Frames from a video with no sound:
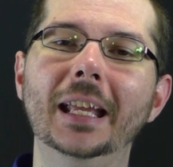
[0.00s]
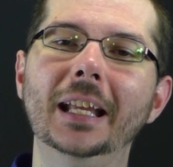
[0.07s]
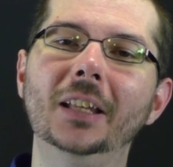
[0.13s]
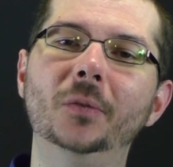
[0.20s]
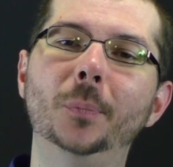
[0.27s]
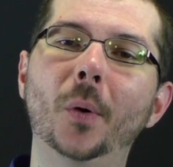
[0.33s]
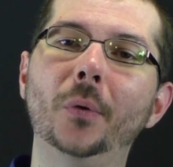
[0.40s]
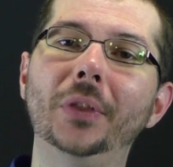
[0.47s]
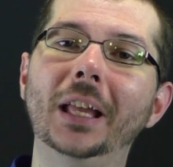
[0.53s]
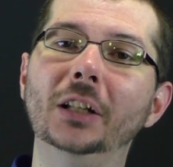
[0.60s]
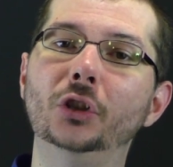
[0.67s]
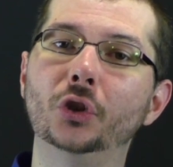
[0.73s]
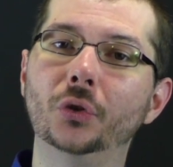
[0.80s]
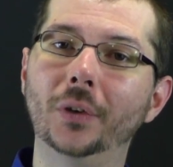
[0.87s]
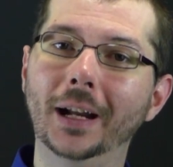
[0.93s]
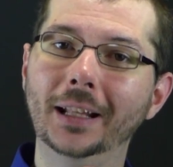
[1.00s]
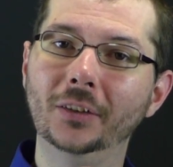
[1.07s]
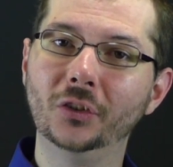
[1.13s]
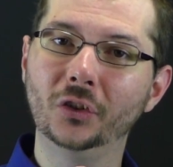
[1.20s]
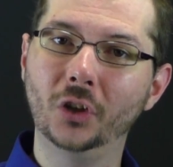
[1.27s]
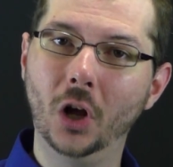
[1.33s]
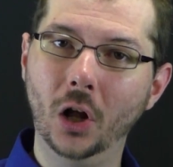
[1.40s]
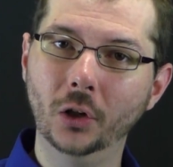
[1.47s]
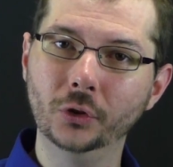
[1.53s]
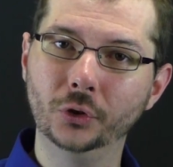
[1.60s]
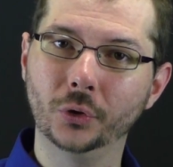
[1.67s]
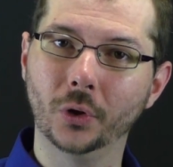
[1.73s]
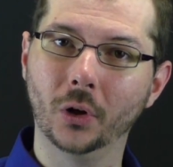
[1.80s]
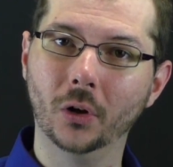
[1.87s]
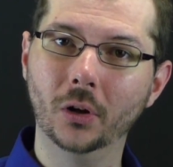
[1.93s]
is both a
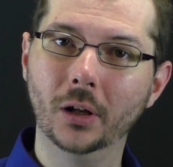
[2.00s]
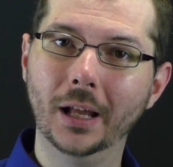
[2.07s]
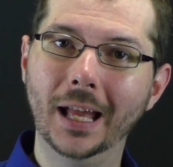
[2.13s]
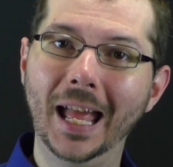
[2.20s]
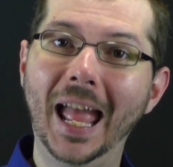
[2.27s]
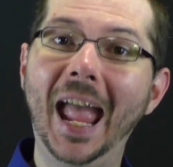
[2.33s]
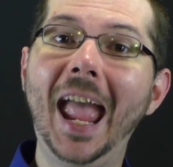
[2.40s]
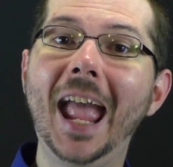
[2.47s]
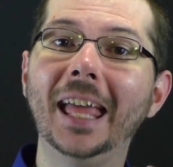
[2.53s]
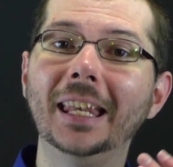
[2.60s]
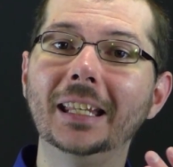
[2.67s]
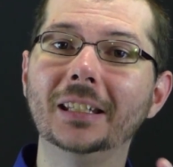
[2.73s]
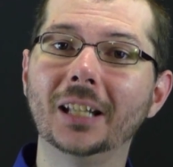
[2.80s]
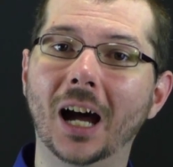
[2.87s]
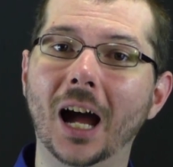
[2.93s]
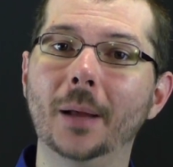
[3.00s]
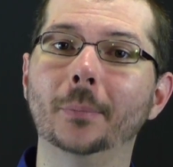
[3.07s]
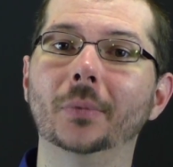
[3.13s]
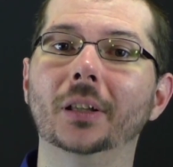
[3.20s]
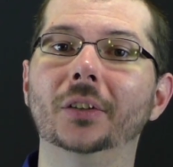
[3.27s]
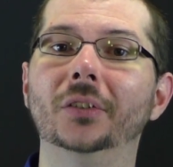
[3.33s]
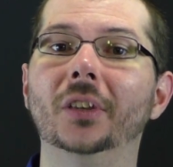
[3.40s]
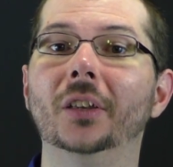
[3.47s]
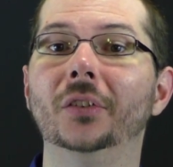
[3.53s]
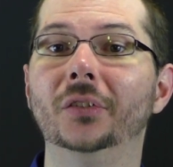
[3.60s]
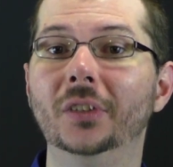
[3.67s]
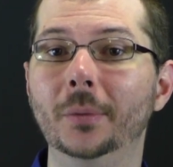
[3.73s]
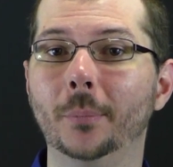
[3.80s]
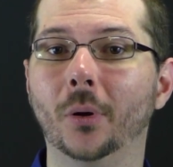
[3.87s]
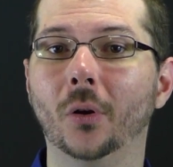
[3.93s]
transcultural and a timeless
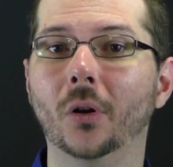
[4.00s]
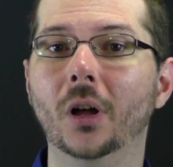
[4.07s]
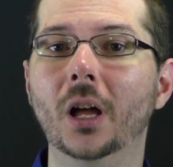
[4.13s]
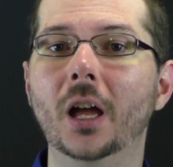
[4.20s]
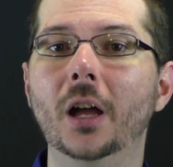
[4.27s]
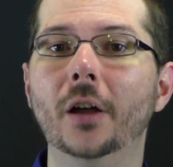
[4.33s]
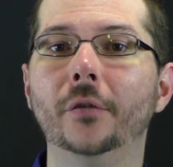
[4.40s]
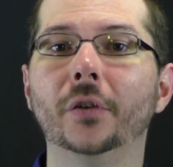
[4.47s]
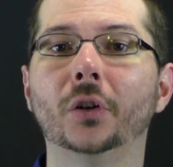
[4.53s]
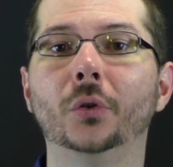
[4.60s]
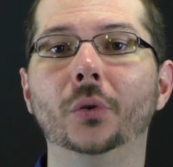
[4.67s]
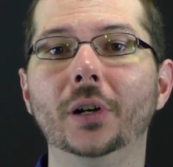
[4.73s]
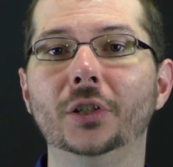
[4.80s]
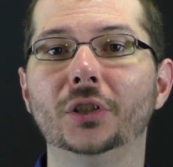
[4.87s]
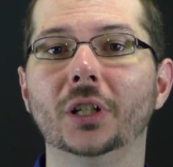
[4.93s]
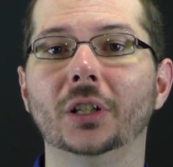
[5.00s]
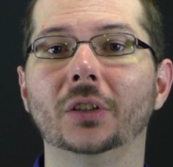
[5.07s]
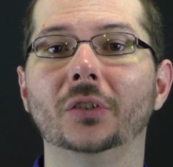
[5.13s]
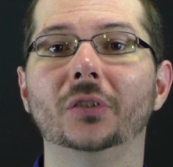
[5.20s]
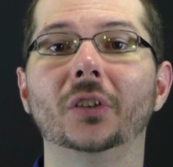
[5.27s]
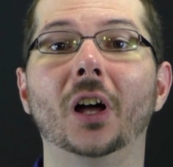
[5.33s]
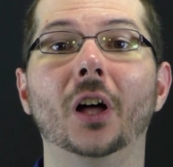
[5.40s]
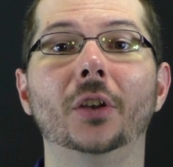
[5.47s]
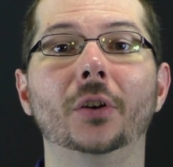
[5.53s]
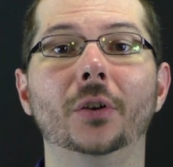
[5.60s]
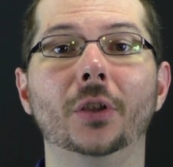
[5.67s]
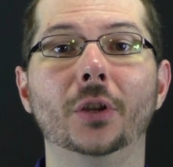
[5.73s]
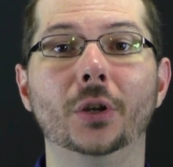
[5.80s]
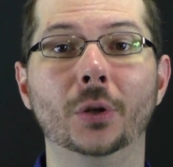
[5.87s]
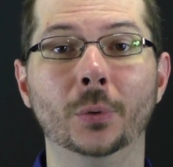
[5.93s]
symbol for Christians under
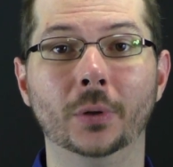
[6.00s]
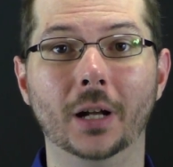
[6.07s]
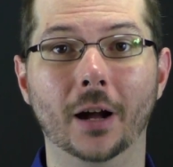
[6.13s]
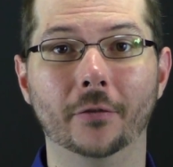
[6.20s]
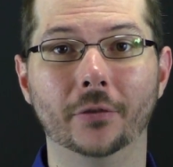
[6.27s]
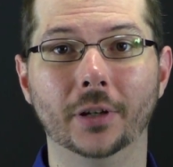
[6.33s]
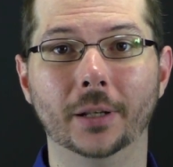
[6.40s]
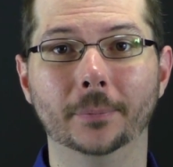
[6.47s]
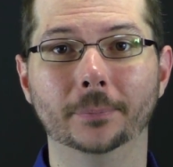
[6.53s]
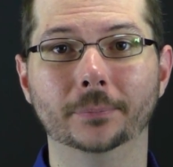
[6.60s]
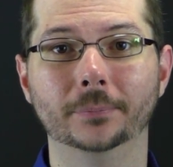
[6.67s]
the New Covenant.